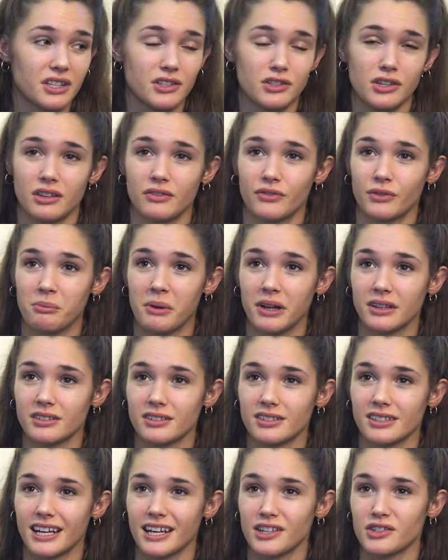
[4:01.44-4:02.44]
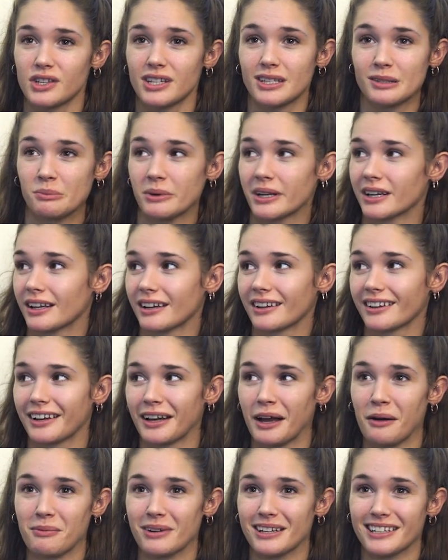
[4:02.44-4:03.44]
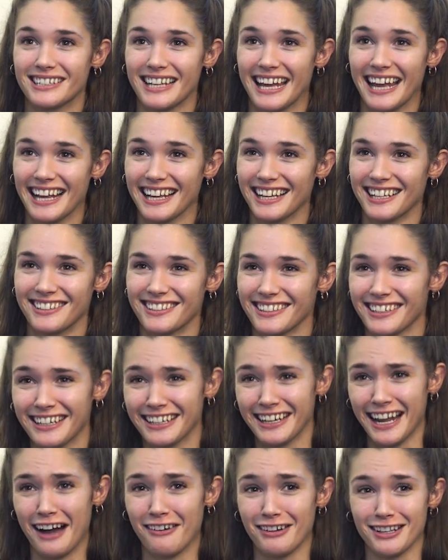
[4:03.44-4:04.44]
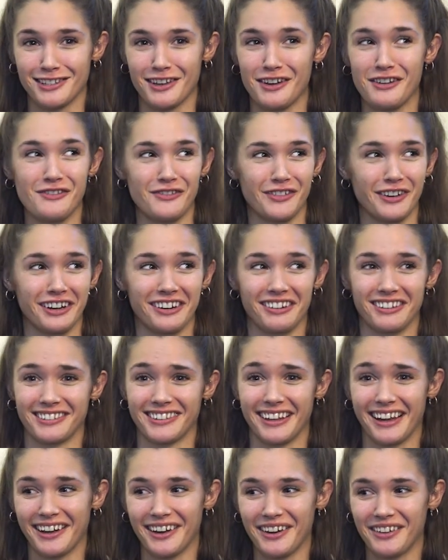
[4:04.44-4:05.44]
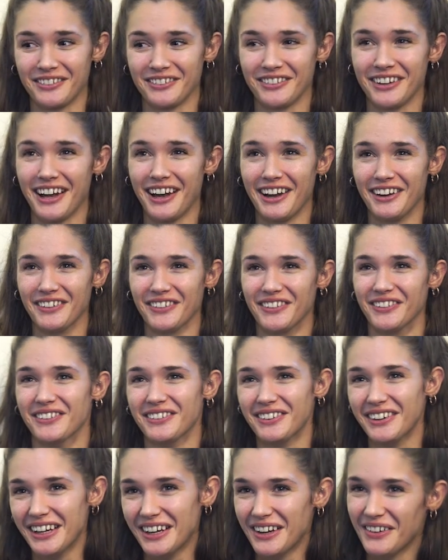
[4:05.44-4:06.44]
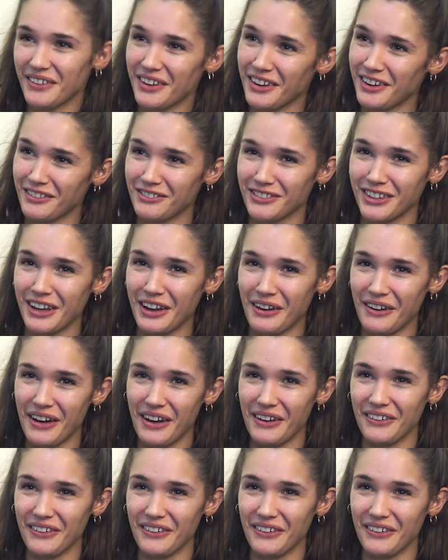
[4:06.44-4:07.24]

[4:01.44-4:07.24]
each other for months, and actually it's been like a couple of days and now it's over and it's like, oh no, we have to go